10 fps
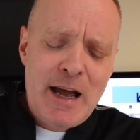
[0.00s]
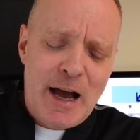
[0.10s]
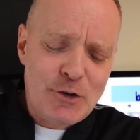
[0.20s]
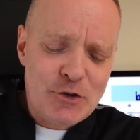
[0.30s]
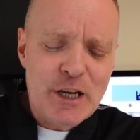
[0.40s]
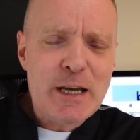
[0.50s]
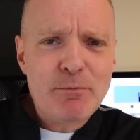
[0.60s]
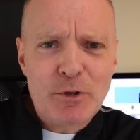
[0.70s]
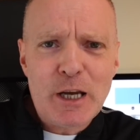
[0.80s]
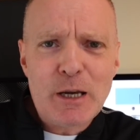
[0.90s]
And
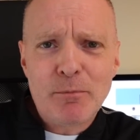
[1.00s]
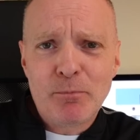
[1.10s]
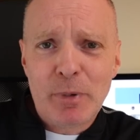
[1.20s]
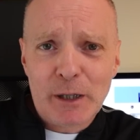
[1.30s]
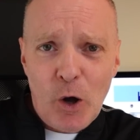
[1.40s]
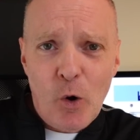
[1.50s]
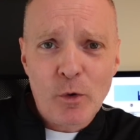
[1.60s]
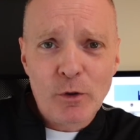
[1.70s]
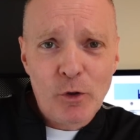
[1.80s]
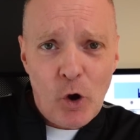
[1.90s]
deep below
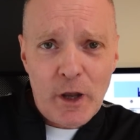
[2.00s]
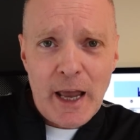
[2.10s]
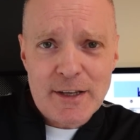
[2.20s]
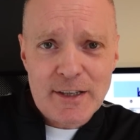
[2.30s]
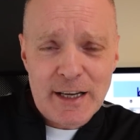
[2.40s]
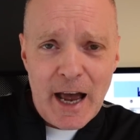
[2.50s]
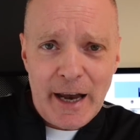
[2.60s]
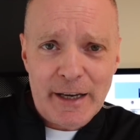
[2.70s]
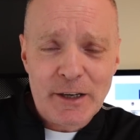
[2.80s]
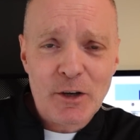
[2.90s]
Lock
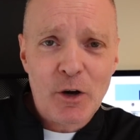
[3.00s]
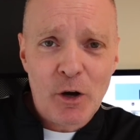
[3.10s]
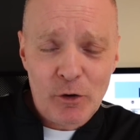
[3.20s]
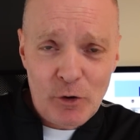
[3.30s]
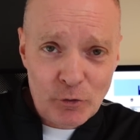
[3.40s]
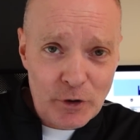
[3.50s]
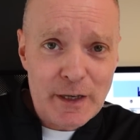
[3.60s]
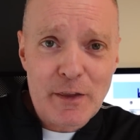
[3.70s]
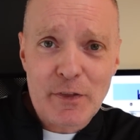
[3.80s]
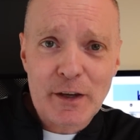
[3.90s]
89,
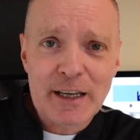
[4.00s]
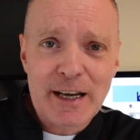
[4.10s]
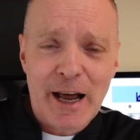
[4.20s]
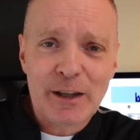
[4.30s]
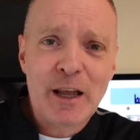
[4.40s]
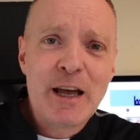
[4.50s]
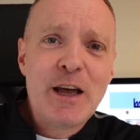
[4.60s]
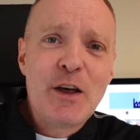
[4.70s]
underneath the canal,